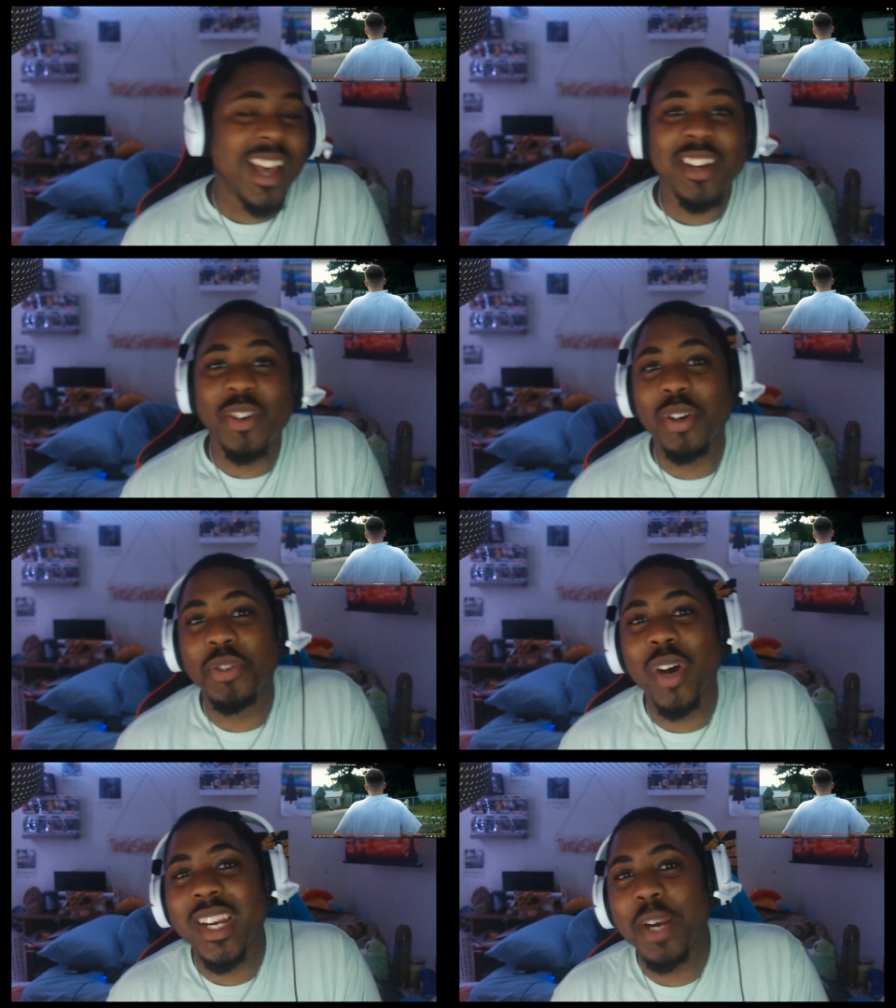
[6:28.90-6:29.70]
Do, do
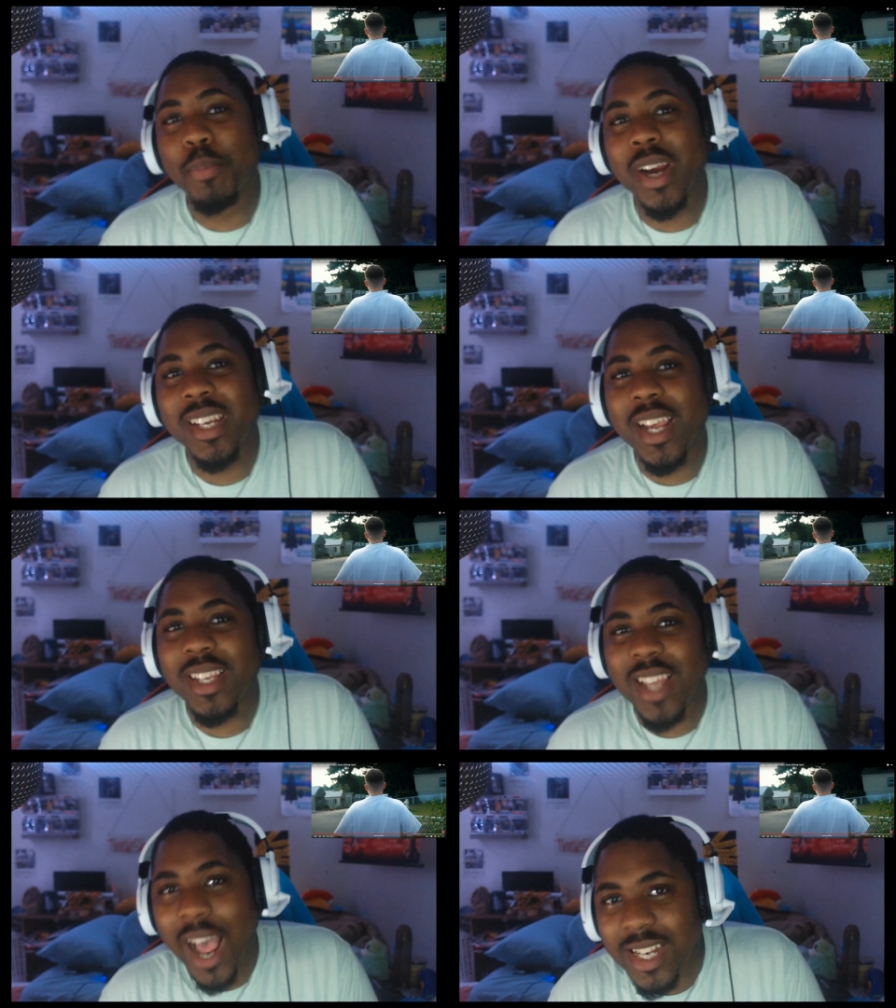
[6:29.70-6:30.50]
I need to break that?
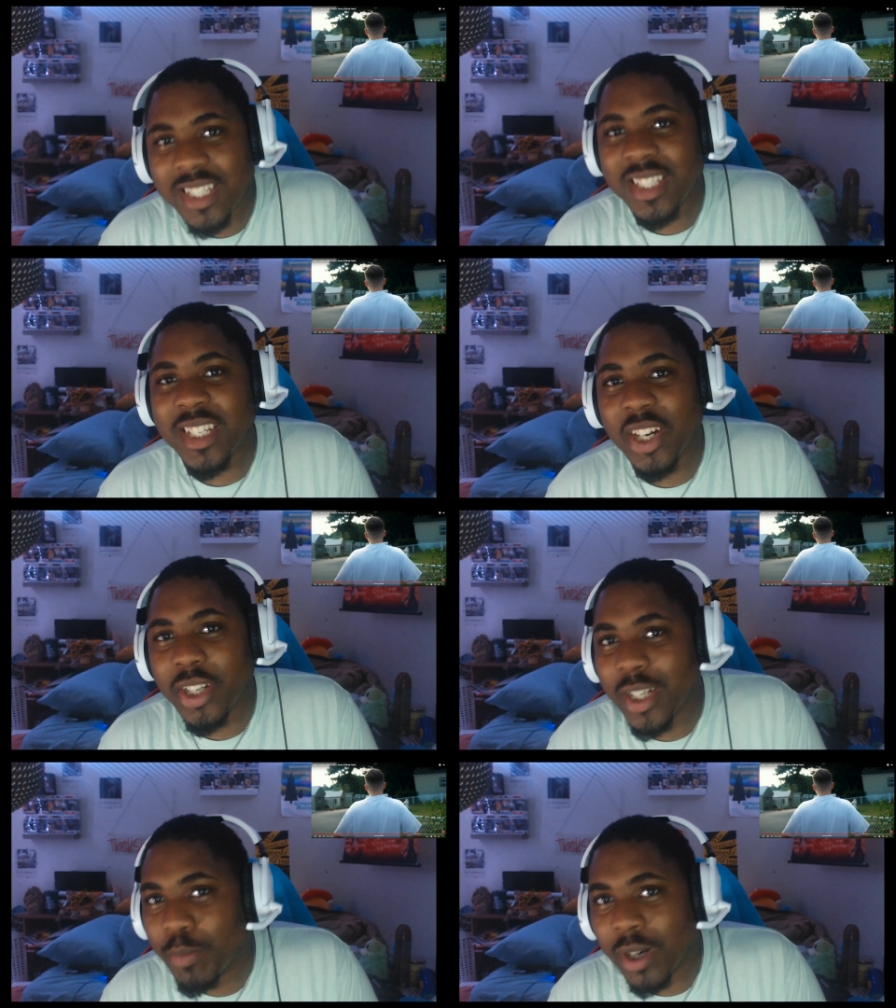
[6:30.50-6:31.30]
I just seen her did
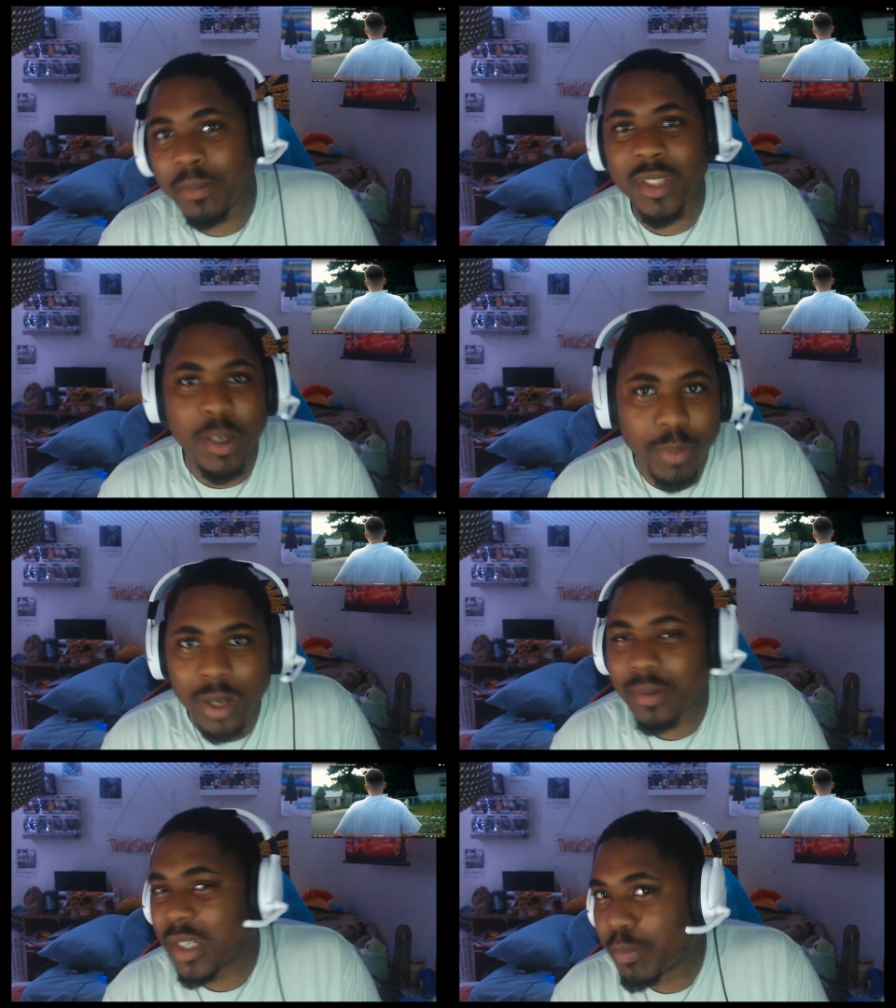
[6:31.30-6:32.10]
a bump, did a
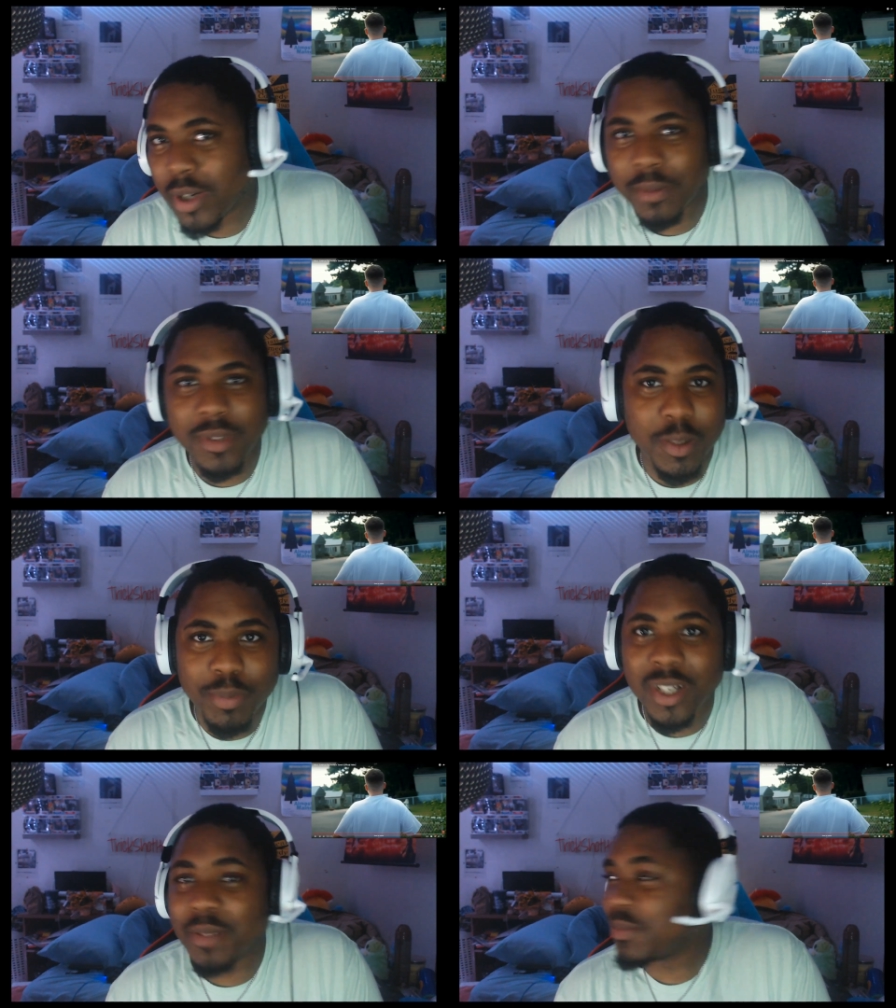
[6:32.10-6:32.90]
bump, did a bump, did a
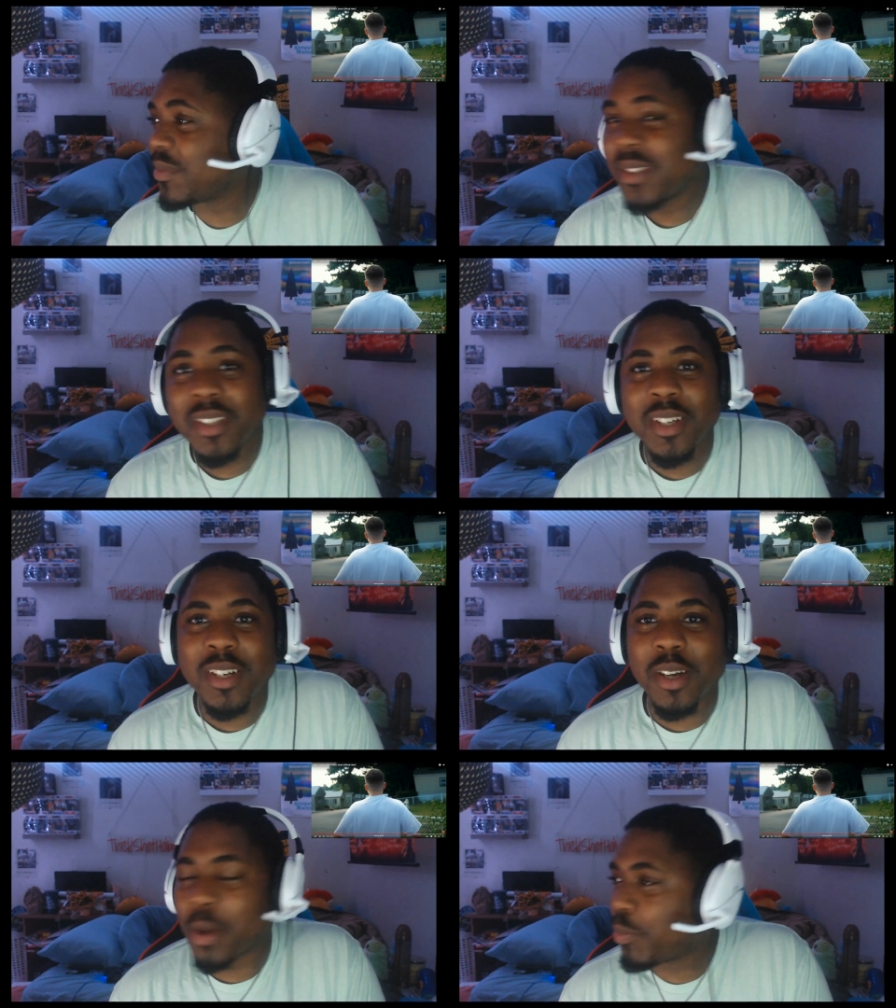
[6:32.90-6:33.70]
bump
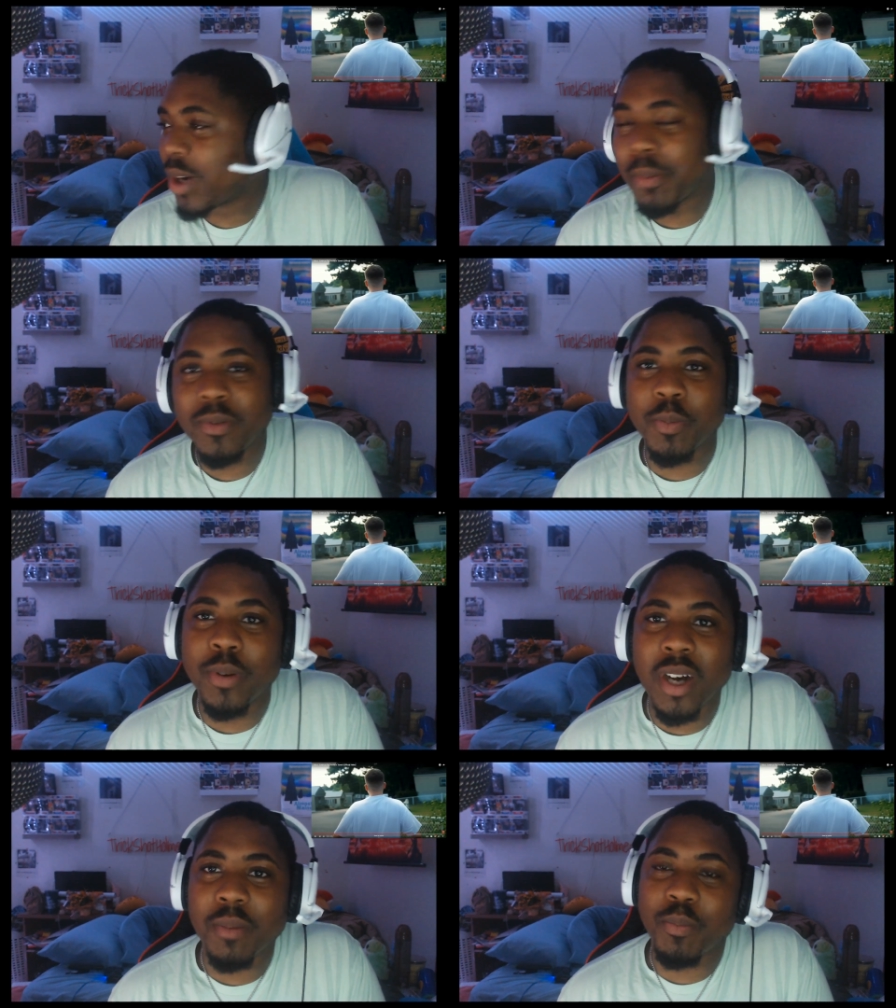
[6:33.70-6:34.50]
bump to
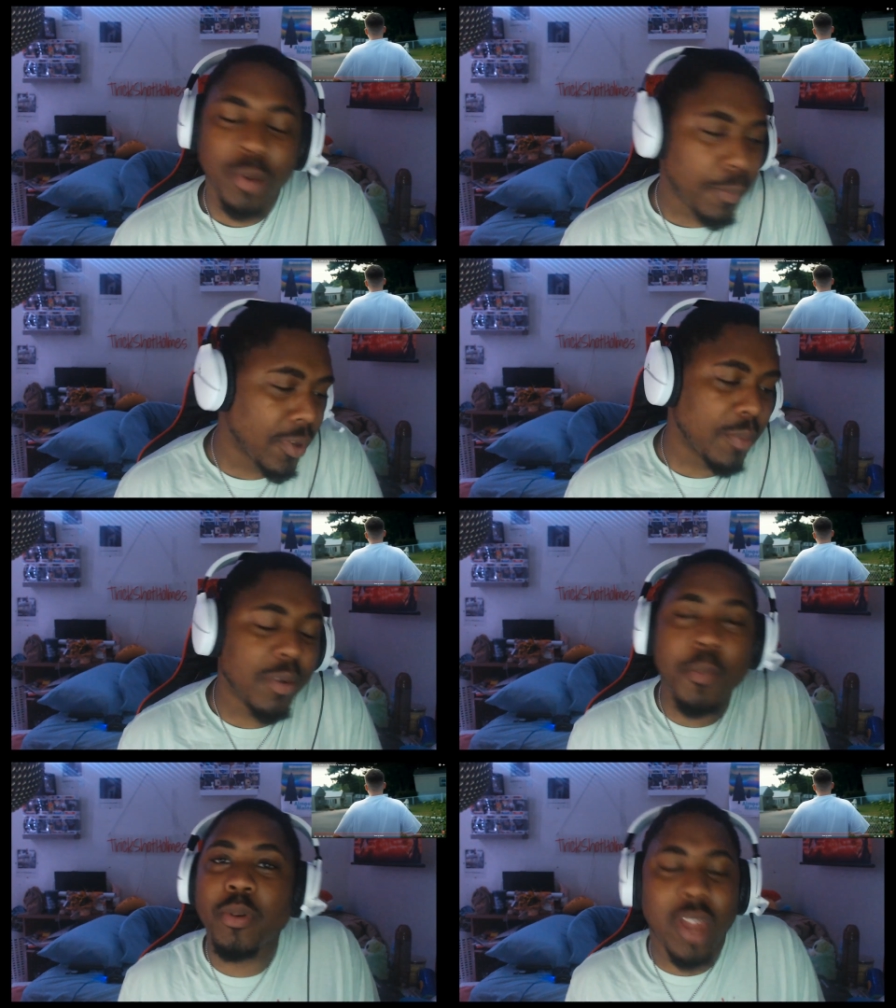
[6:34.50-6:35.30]
bump, bumper to
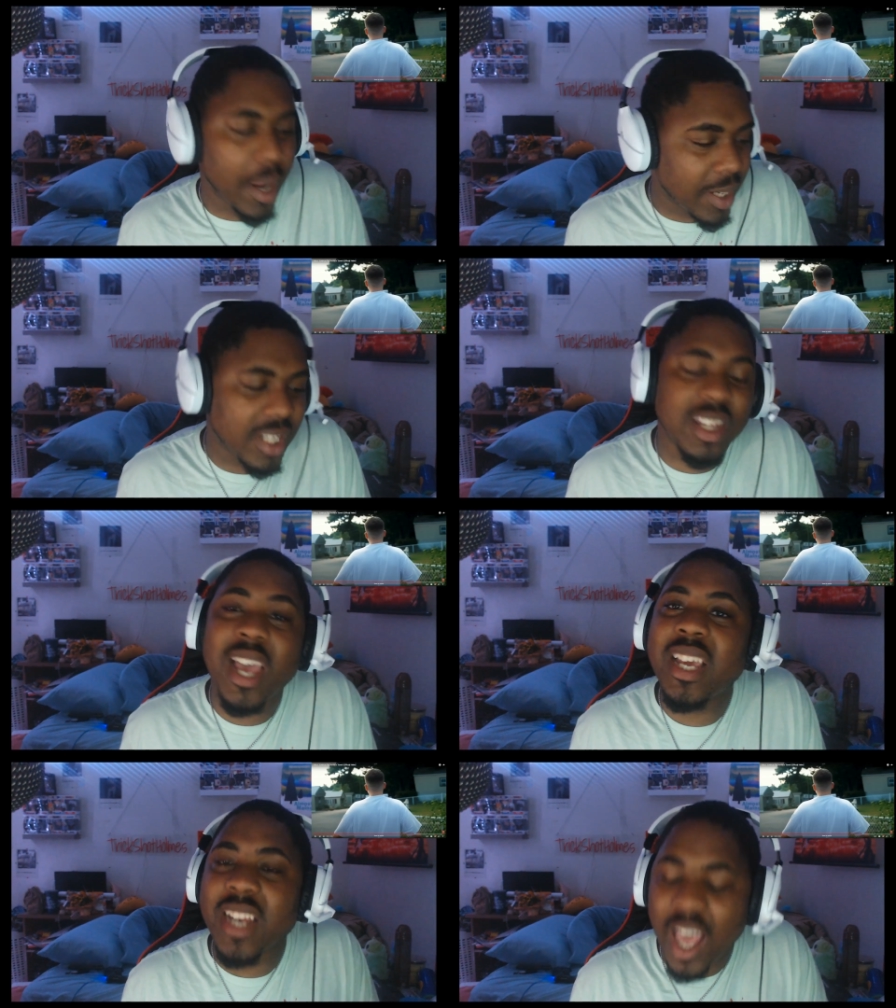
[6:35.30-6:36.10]
bumper, like
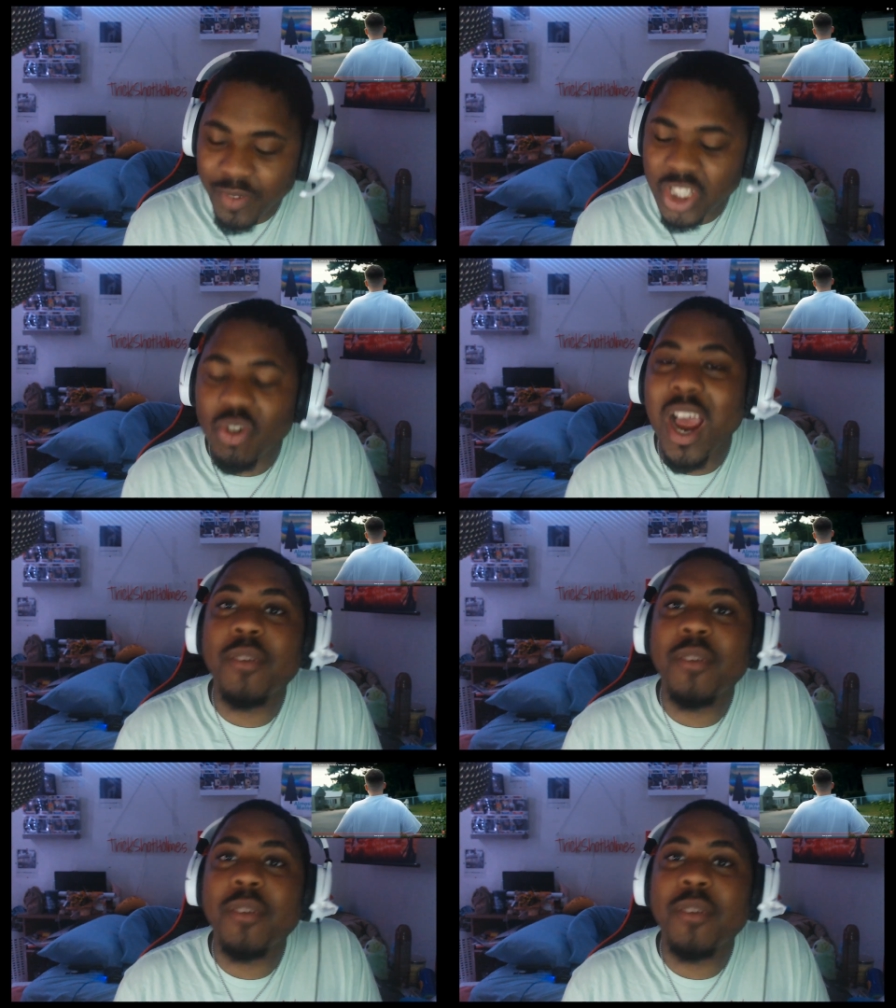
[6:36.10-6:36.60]
like in heavy tri.